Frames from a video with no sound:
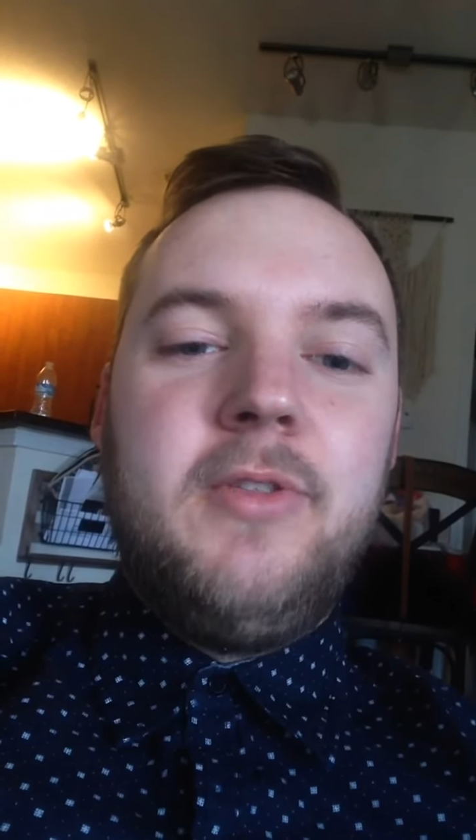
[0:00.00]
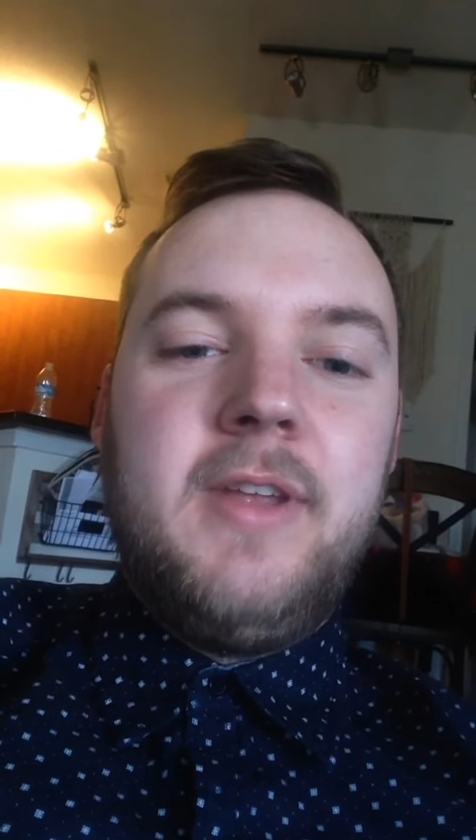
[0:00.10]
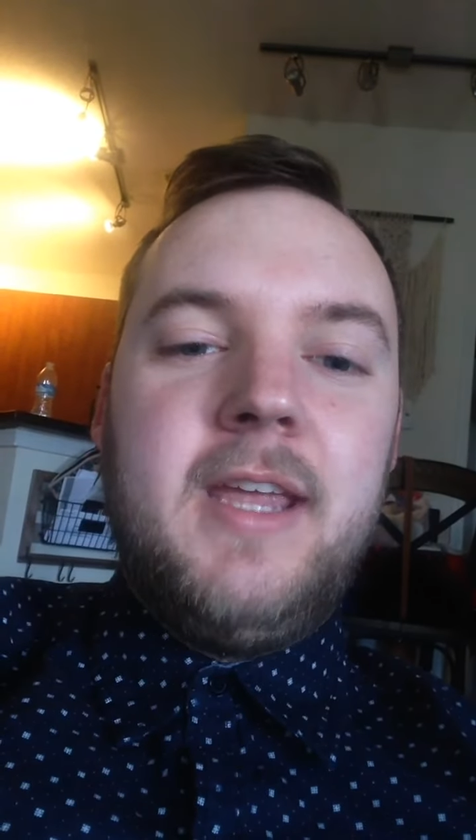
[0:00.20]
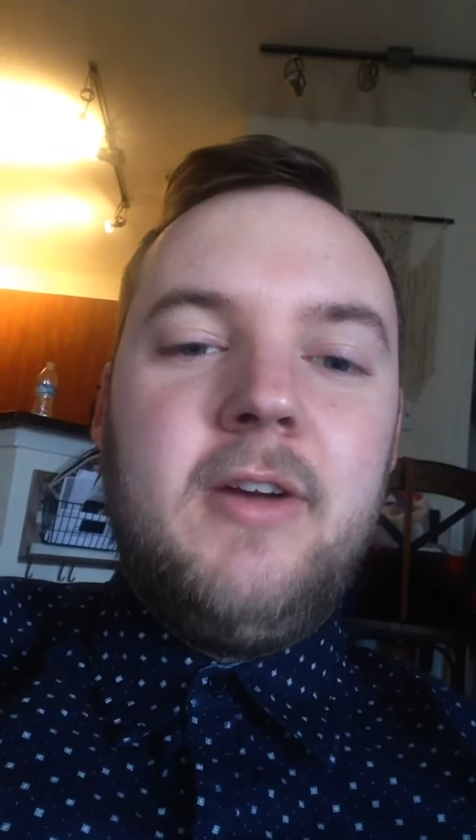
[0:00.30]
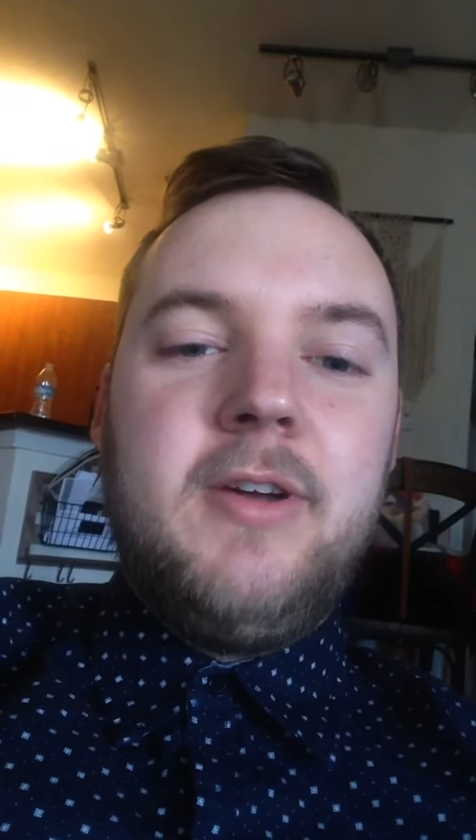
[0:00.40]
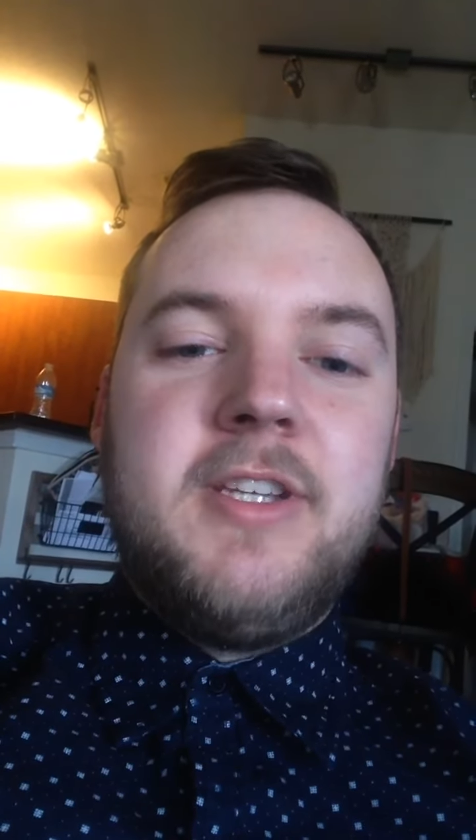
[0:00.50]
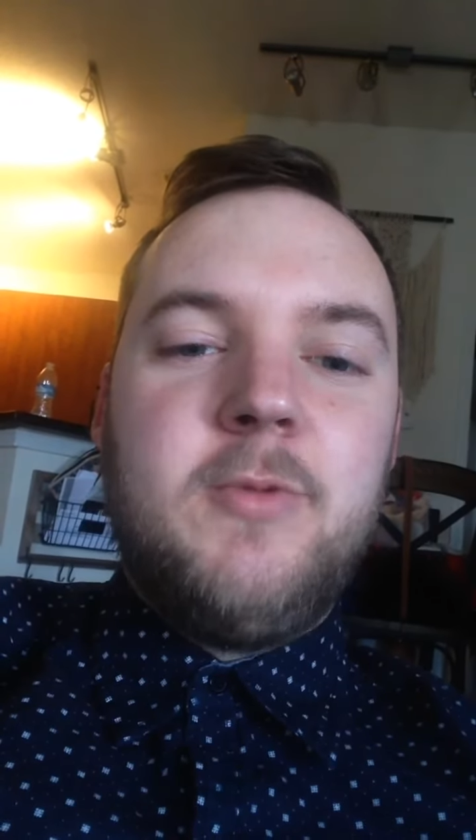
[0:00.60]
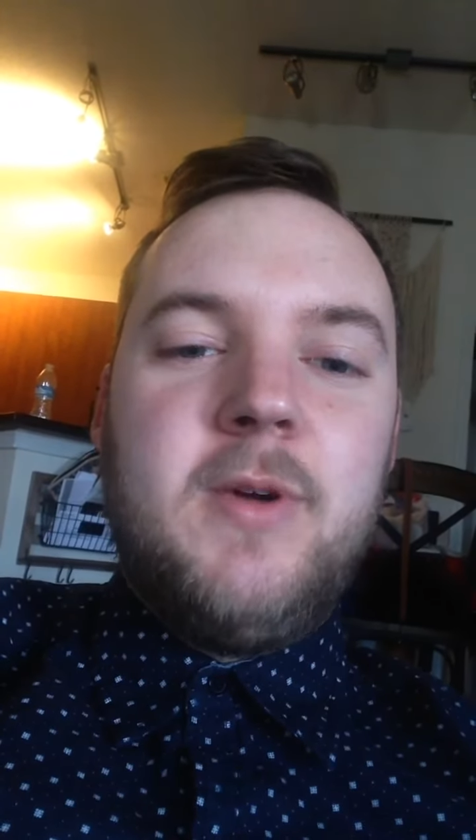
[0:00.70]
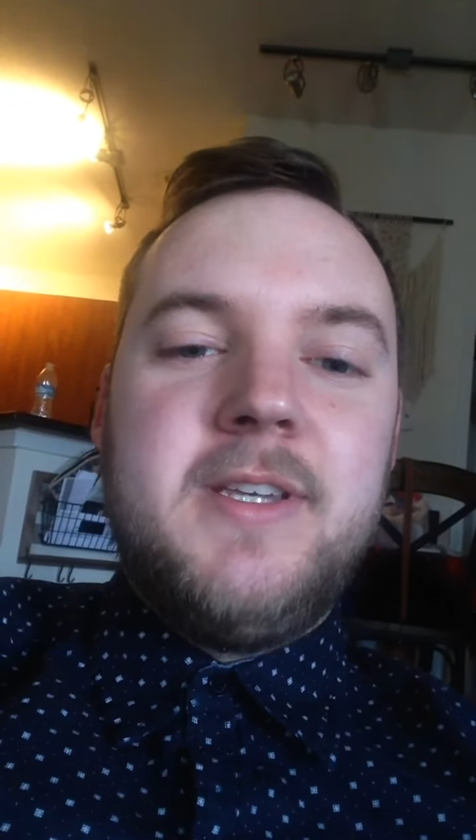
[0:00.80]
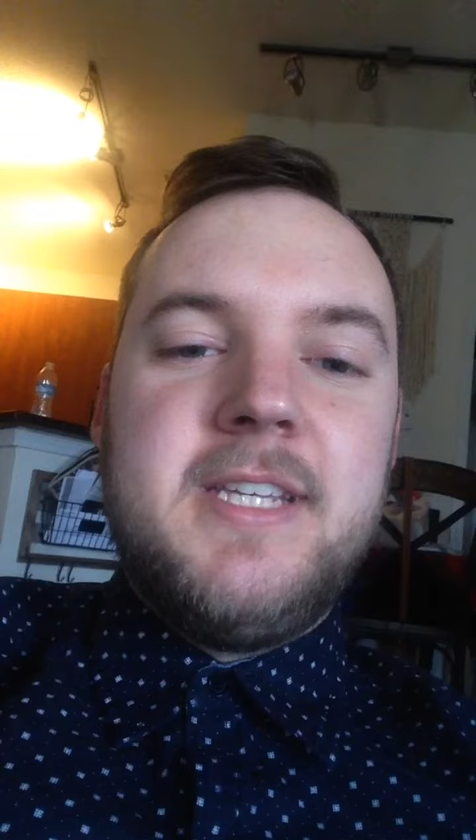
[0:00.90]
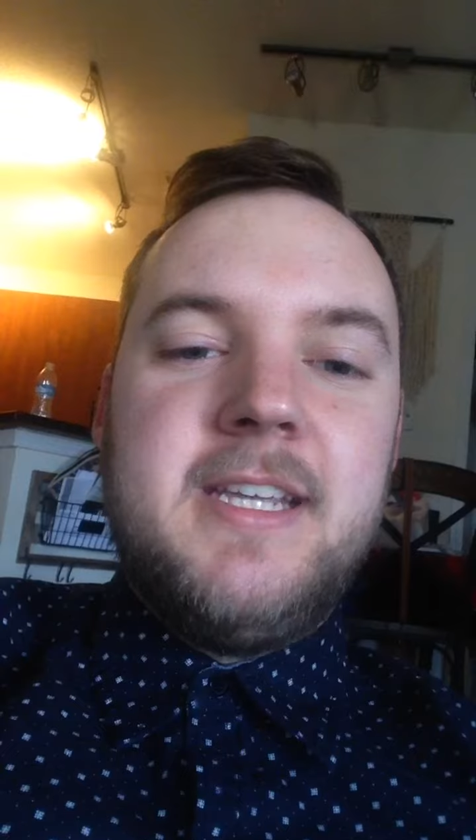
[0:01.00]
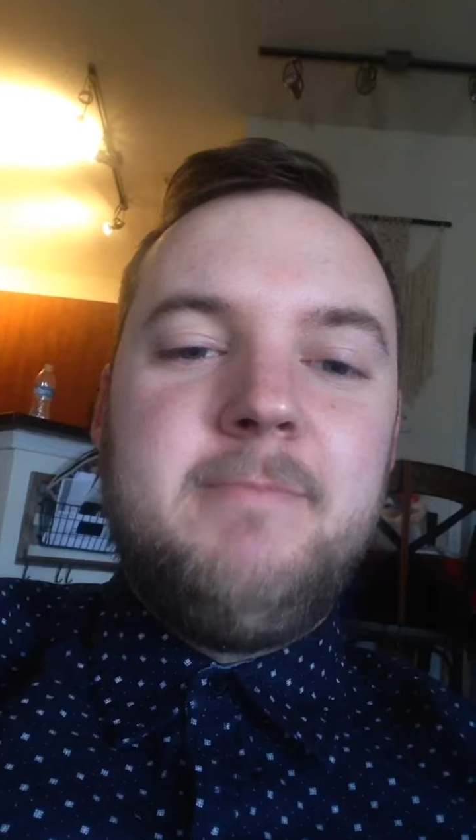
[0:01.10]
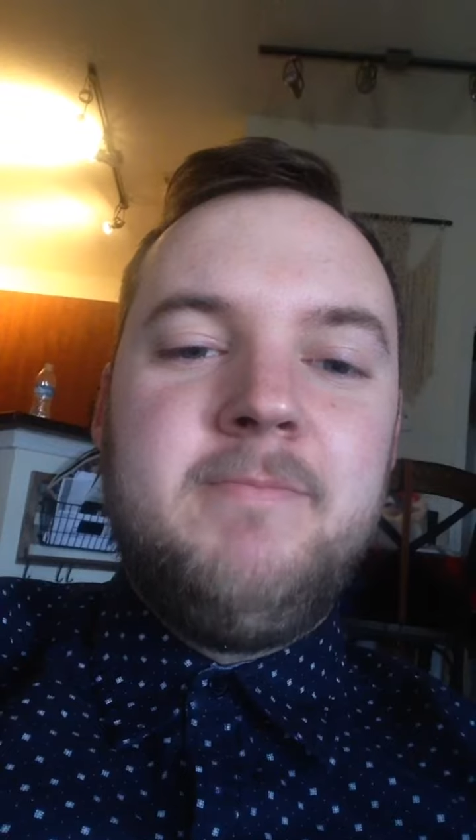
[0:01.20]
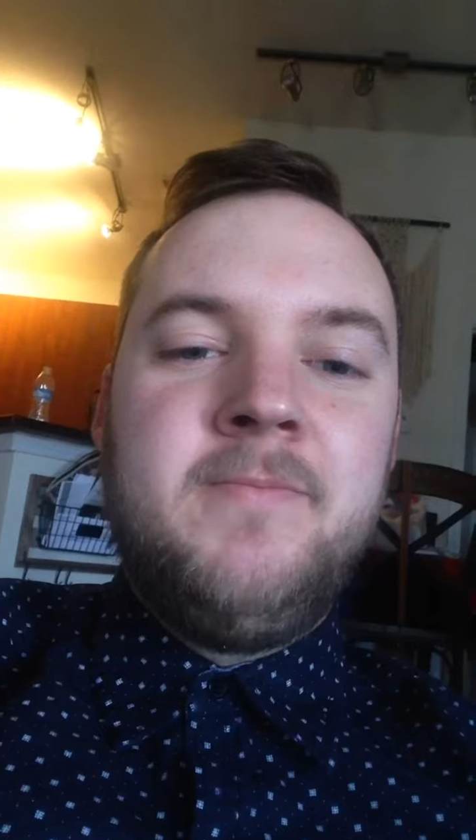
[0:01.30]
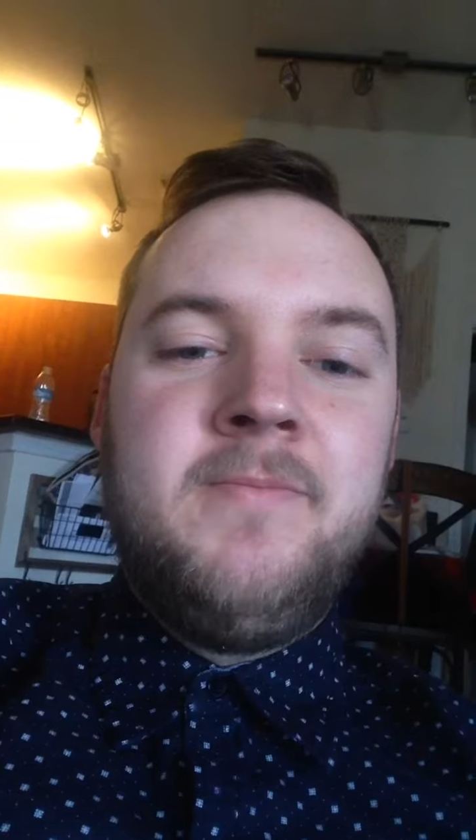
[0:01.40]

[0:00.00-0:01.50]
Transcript: the Gary Swann team,